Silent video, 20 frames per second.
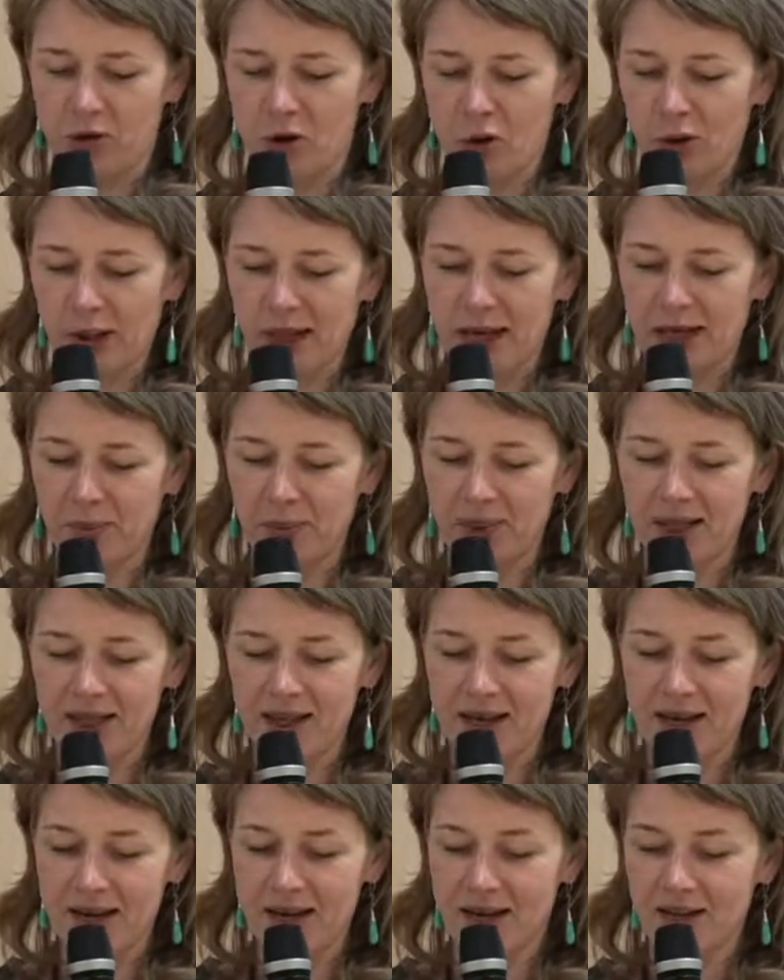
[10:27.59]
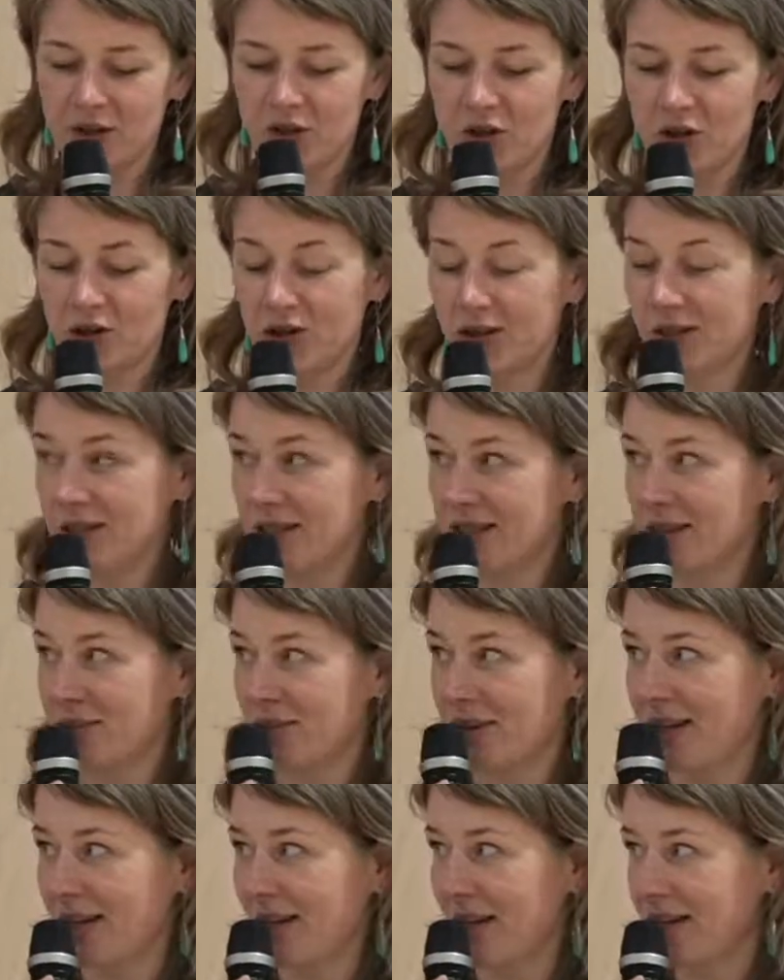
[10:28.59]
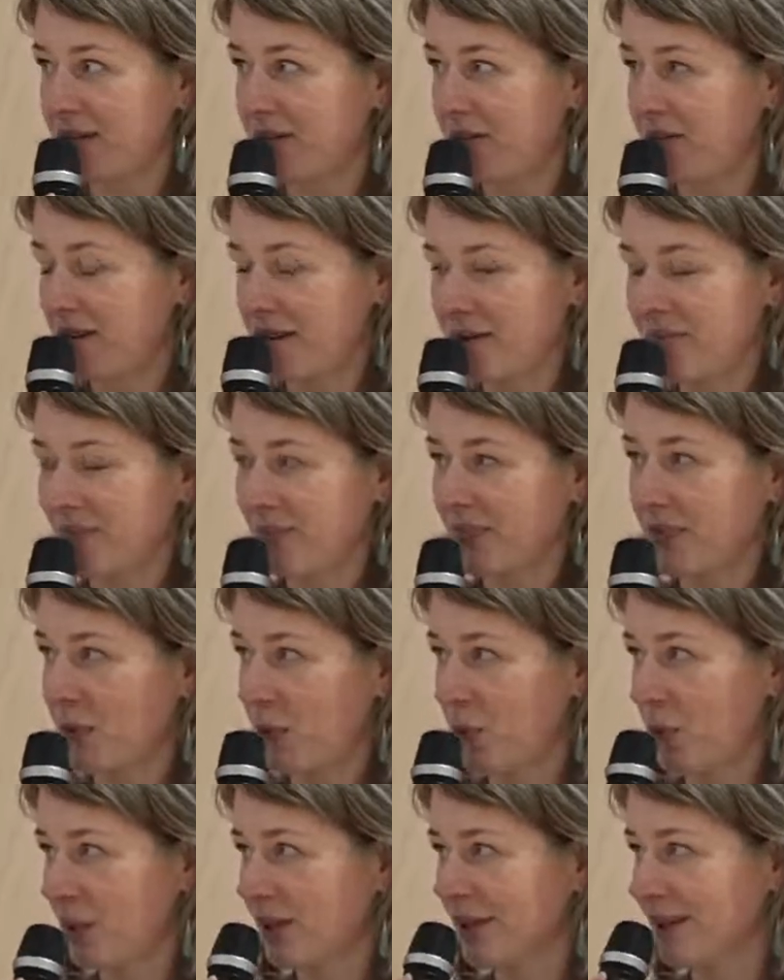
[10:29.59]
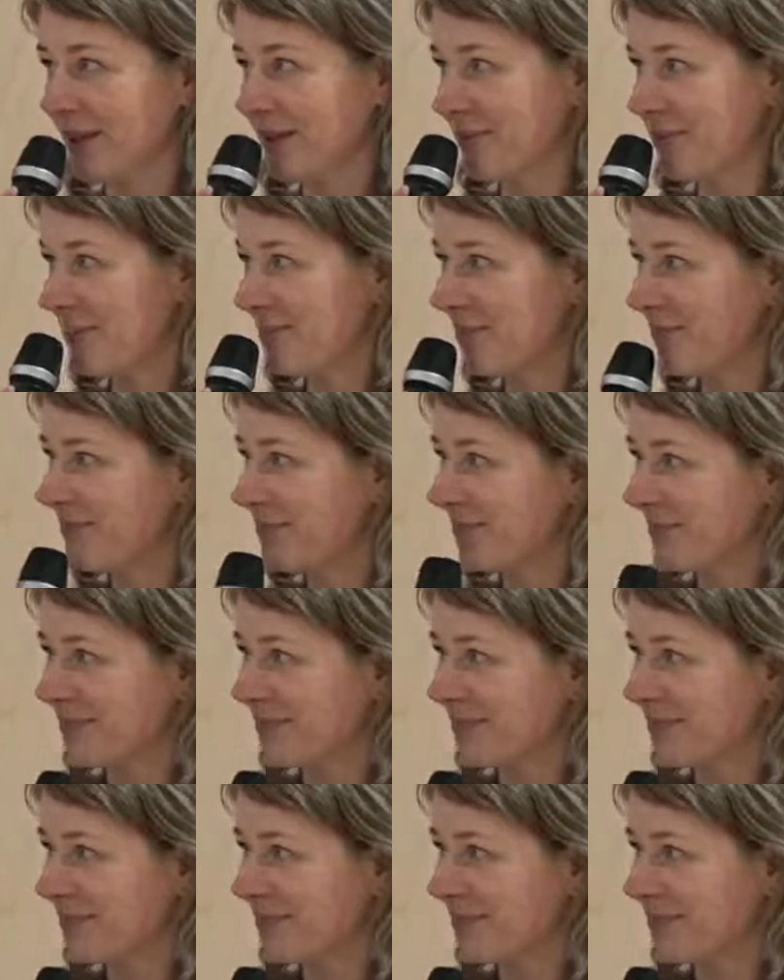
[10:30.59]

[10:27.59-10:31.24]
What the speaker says: online media and journalism in Latvia. Welcome.